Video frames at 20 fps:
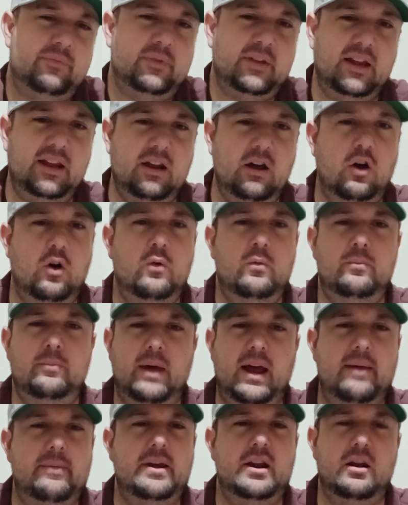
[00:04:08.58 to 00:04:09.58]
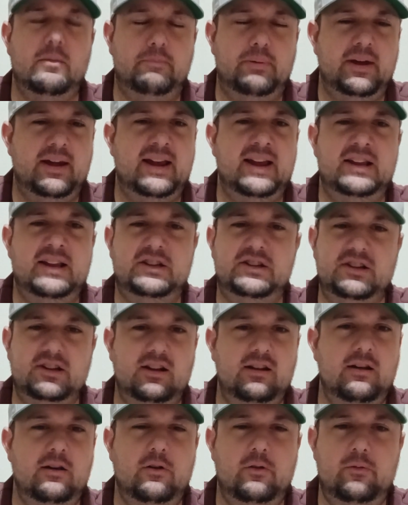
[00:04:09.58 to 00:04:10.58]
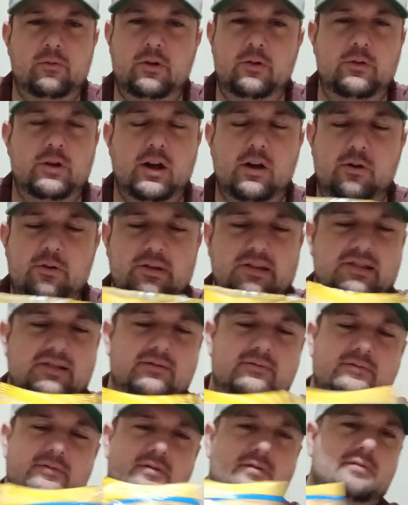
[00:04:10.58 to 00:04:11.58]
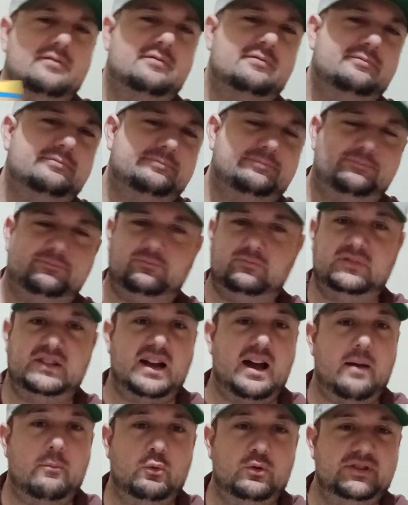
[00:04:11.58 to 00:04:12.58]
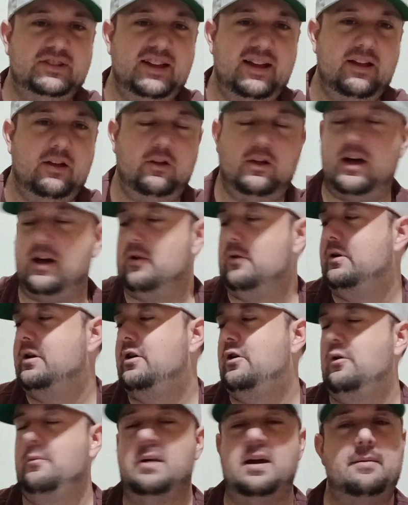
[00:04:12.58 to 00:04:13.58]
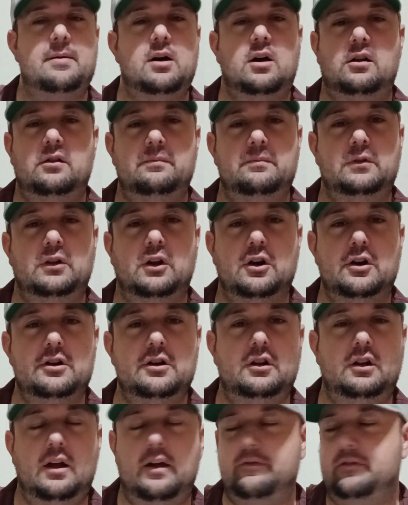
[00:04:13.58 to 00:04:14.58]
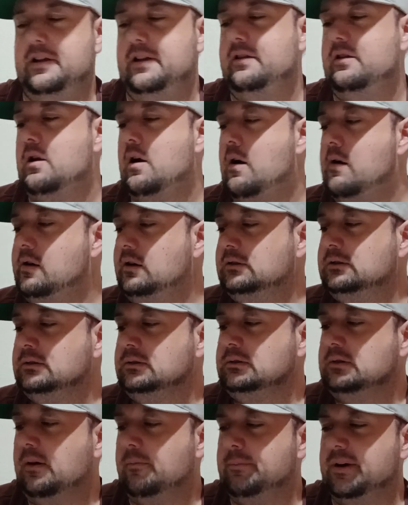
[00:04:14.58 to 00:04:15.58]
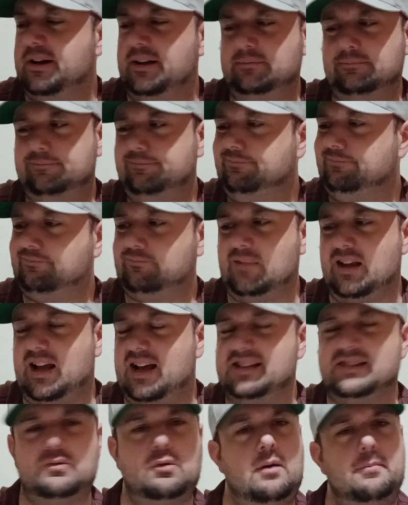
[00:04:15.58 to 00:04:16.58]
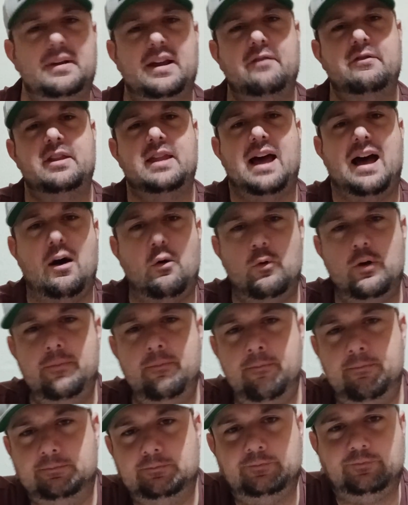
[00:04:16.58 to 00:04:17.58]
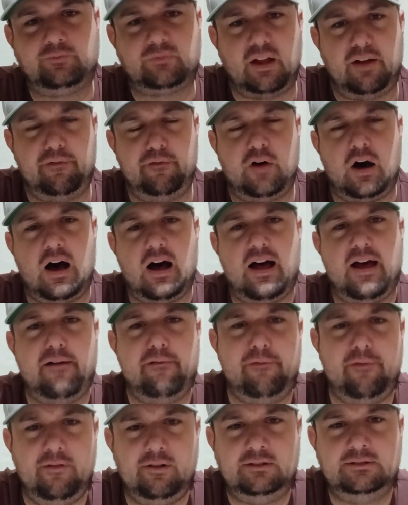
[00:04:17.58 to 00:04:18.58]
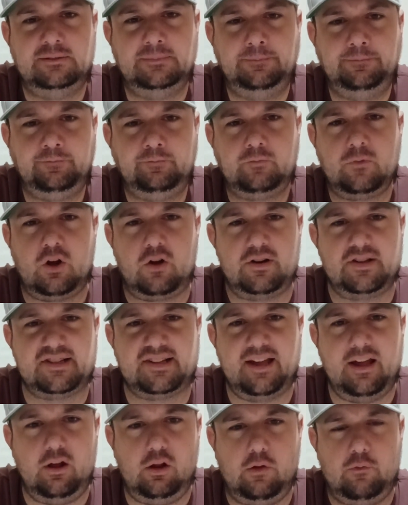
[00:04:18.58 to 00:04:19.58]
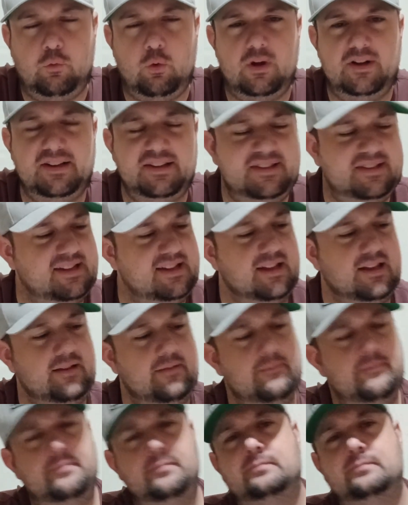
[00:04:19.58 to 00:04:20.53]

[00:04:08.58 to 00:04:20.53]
Maybe in a pinch, who knows? Time will tell. I don't know. Maybe I'll learn to love it. But that's what I'm giving that one, a 5 on a scale of 1 to 10.